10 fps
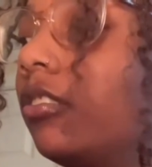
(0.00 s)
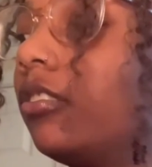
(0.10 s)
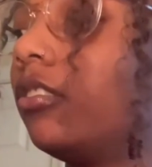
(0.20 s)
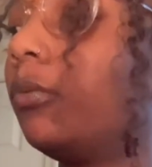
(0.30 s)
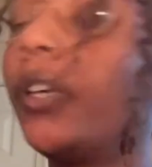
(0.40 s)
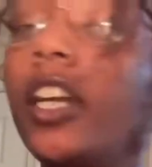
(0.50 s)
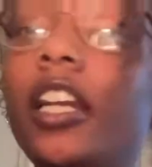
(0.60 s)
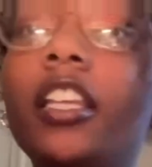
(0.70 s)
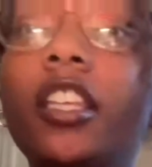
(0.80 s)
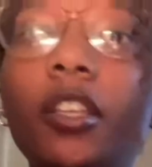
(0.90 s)
we're going
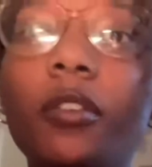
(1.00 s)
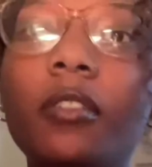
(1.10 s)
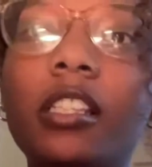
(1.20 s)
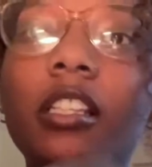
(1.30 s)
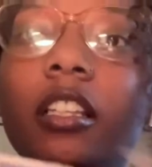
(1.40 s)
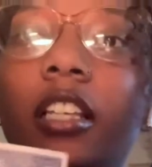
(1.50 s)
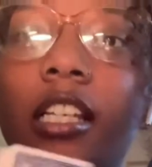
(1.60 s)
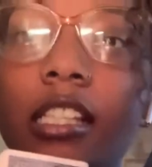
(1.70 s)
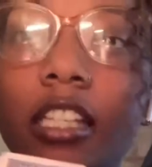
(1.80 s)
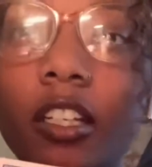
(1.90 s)
to use
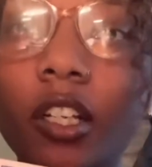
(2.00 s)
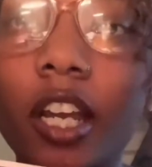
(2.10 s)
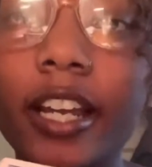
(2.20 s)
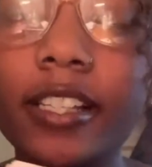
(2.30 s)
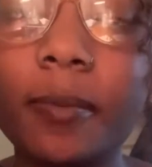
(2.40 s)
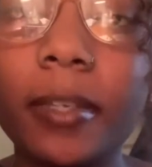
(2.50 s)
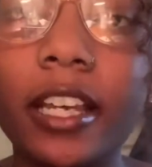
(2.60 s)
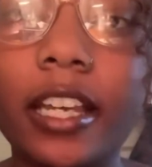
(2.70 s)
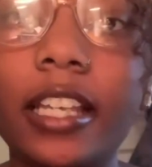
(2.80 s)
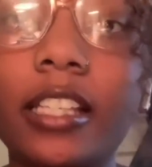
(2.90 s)
casino cards
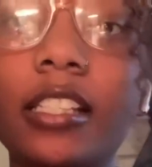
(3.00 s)
because